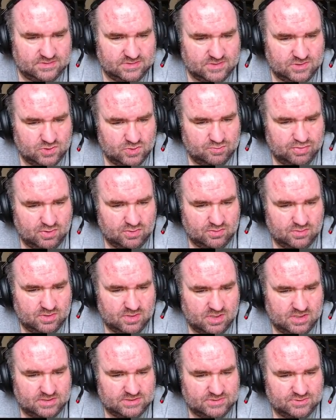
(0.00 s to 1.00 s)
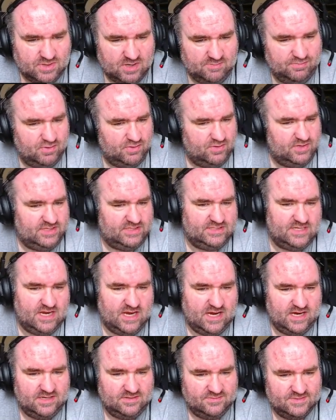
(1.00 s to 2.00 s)

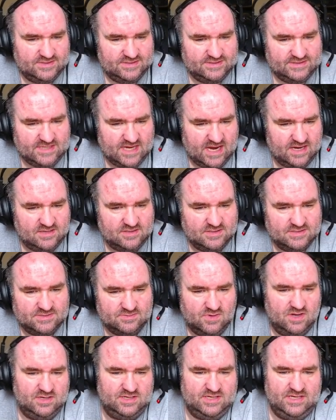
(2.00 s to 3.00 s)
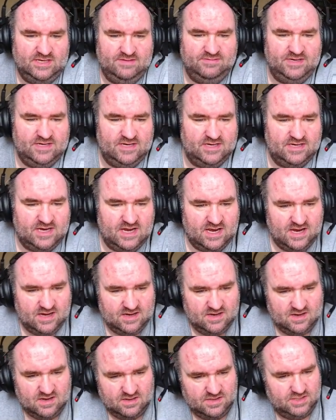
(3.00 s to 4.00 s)
12.9 with tiles while keeping an
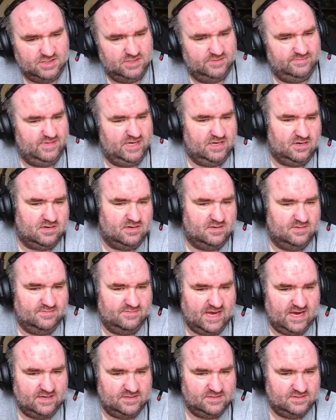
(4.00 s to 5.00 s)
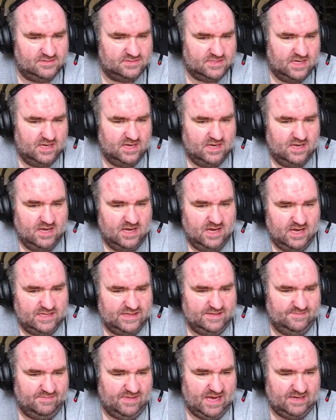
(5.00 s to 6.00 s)
eye on the numerical values
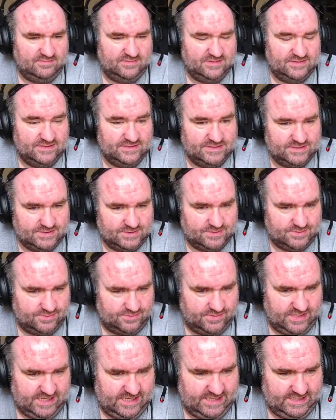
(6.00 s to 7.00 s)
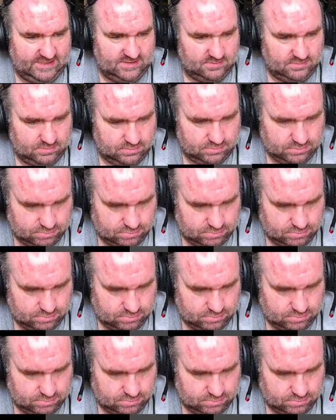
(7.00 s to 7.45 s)
at the bottom of the screen.